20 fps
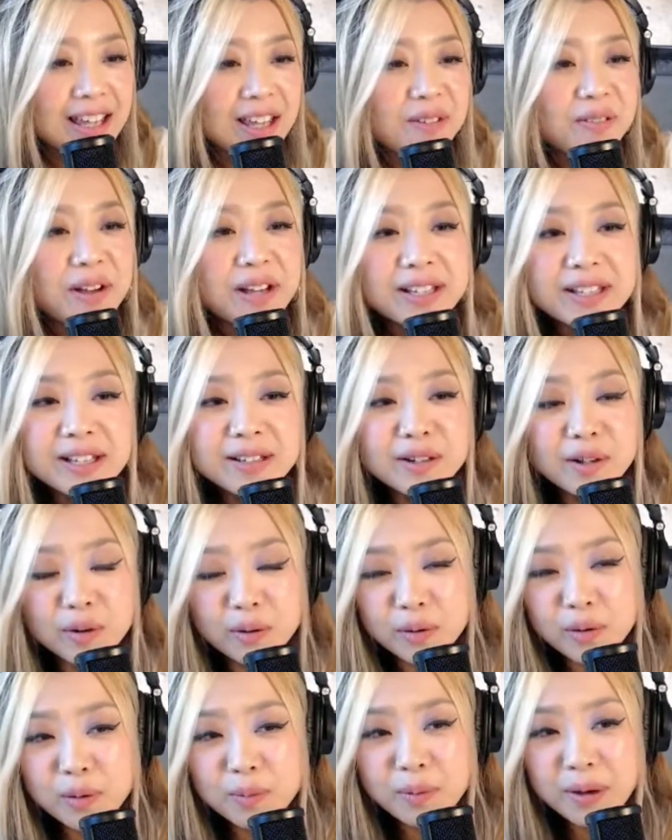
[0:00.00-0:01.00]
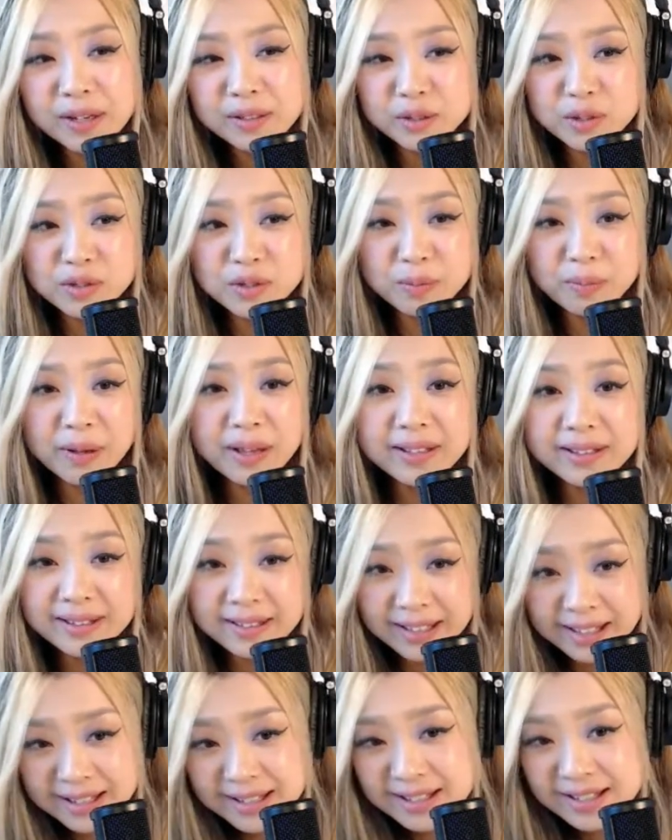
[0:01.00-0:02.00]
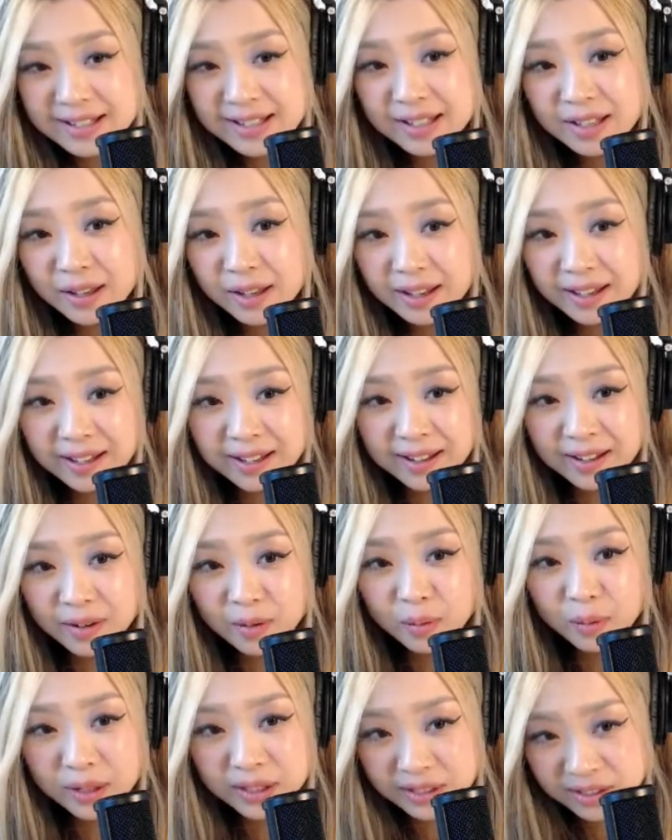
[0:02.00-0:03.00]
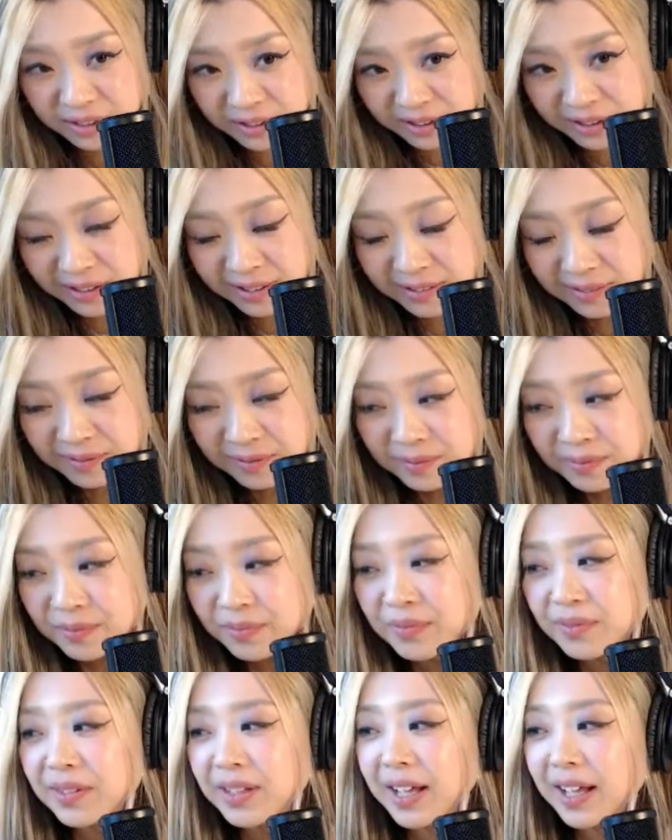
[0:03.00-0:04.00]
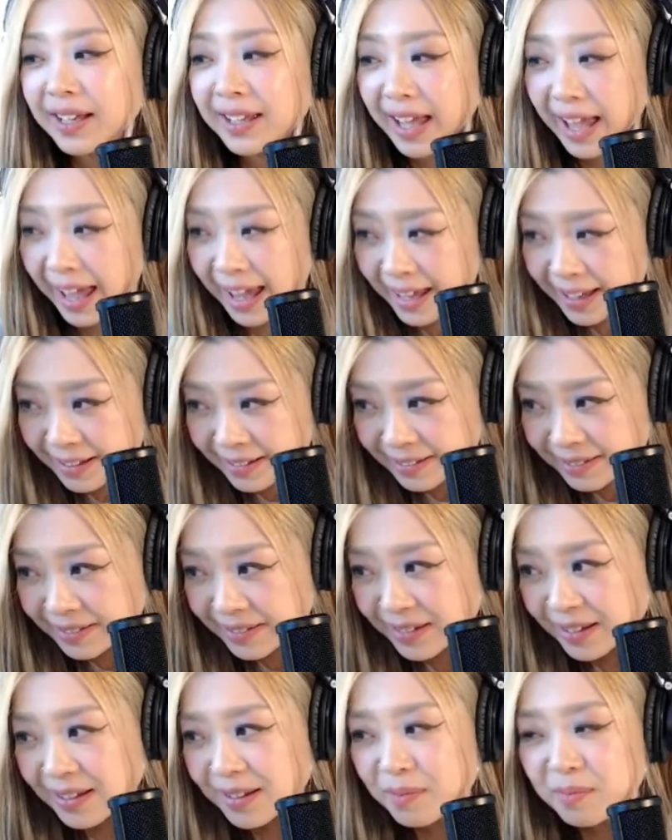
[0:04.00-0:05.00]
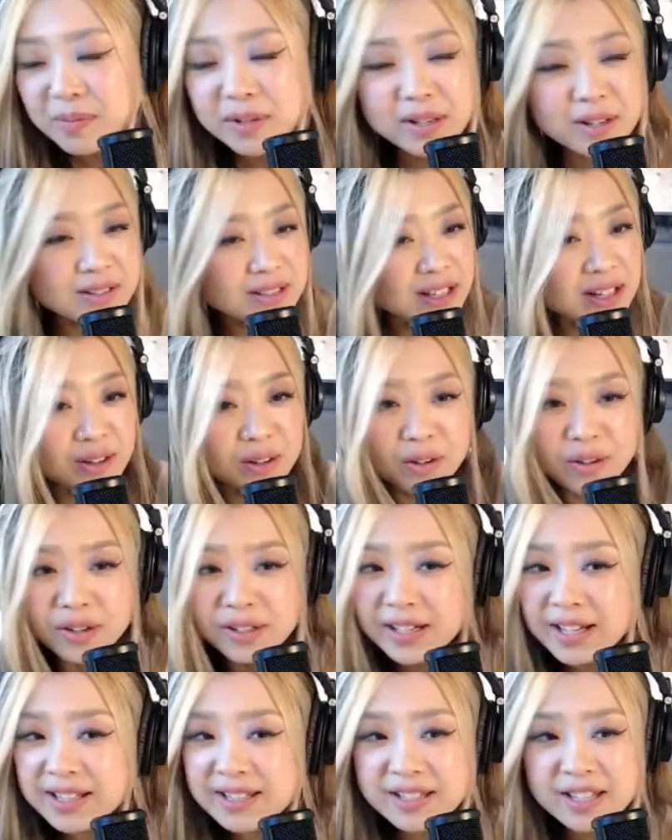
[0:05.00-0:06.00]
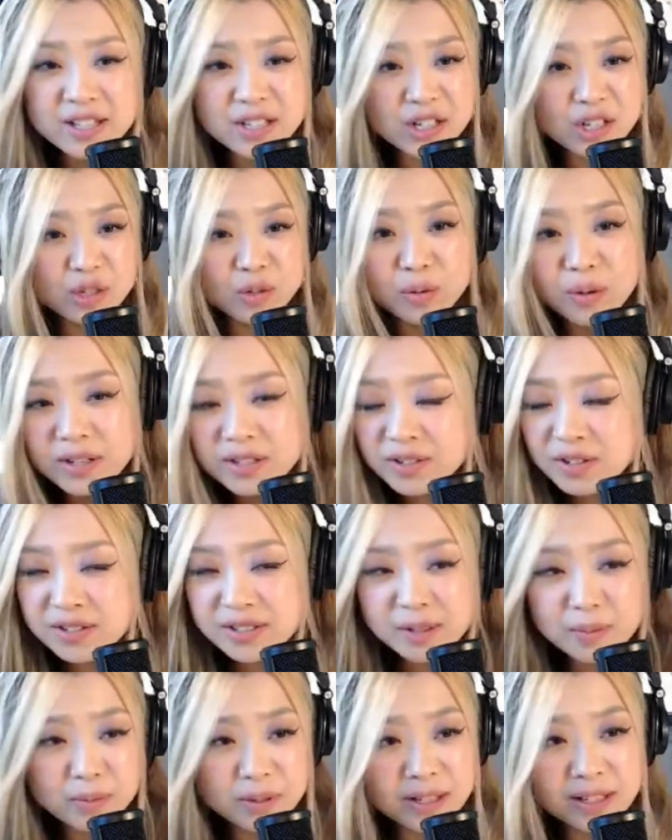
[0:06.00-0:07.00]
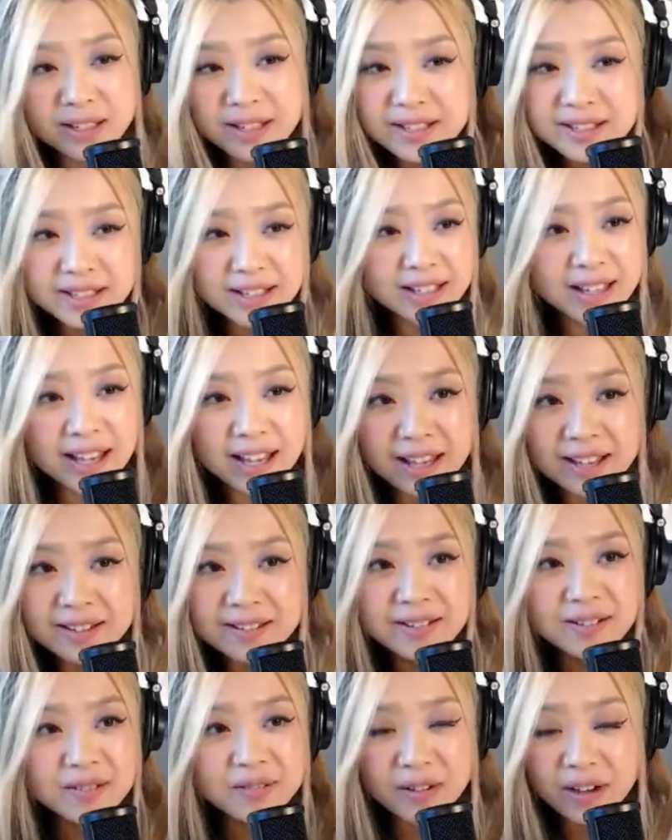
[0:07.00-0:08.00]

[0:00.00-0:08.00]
I cannot go back to Japan this winter again, because let's say situation, something is again